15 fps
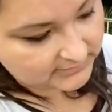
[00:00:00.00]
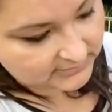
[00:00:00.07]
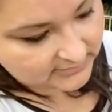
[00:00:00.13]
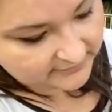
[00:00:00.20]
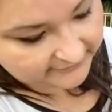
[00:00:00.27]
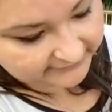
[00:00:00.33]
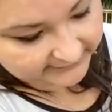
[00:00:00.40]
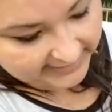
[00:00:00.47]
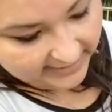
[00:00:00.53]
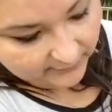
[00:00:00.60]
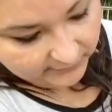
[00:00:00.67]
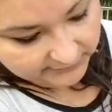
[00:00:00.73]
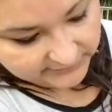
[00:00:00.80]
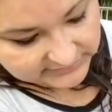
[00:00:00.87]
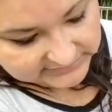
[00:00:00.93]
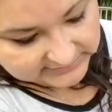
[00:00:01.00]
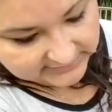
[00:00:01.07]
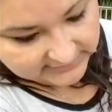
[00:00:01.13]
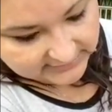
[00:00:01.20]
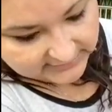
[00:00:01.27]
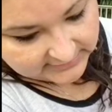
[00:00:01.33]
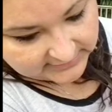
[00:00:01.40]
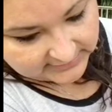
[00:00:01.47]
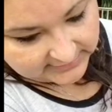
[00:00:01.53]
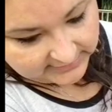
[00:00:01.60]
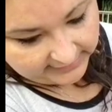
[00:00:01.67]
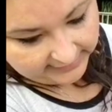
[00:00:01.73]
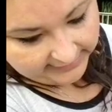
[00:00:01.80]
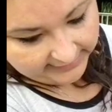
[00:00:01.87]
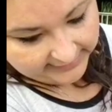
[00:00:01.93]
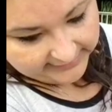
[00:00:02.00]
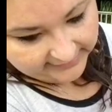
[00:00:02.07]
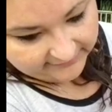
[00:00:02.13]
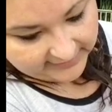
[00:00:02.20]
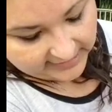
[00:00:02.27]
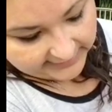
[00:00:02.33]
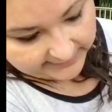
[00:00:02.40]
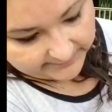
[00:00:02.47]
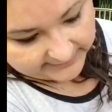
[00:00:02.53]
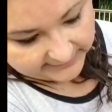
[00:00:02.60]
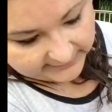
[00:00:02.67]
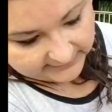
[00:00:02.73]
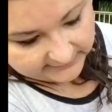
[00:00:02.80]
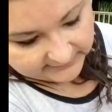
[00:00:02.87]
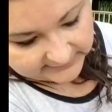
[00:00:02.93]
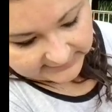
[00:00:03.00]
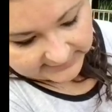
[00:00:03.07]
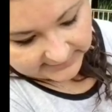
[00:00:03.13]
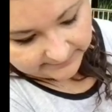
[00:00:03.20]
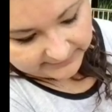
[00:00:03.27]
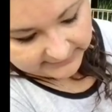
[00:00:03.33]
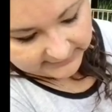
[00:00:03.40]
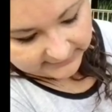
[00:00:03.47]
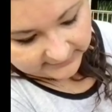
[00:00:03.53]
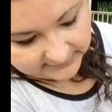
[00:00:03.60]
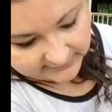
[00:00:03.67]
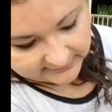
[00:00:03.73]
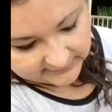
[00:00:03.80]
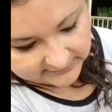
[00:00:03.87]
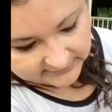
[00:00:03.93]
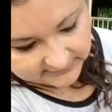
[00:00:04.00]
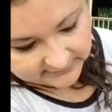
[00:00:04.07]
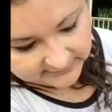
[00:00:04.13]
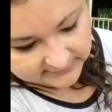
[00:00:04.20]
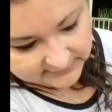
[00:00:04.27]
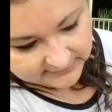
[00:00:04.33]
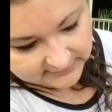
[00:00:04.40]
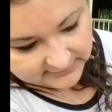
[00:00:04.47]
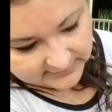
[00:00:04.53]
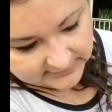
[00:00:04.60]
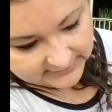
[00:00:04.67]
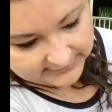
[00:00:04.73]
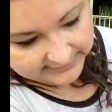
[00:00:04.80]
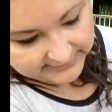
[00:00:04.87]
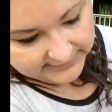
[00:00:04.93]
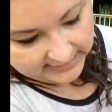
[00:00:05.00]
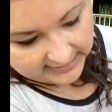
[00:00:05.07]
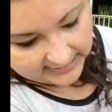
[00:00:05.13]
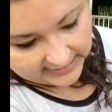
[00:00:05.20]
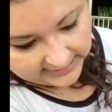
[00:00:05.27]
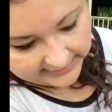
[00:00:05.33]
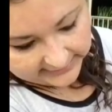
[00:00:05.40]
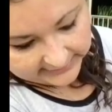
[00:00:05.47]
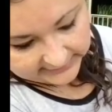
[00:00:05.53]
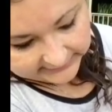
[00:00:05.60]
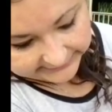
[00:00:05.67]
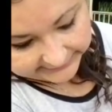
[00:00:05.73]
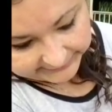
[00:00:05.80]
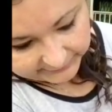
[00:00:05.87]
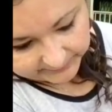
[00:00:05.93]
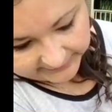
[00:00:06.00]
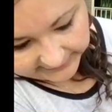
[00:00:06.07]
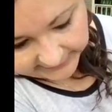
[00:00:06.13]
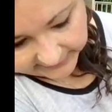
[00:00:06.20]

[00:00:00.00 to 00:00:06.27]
flowers, and I've kind of been keeping an eye a little bit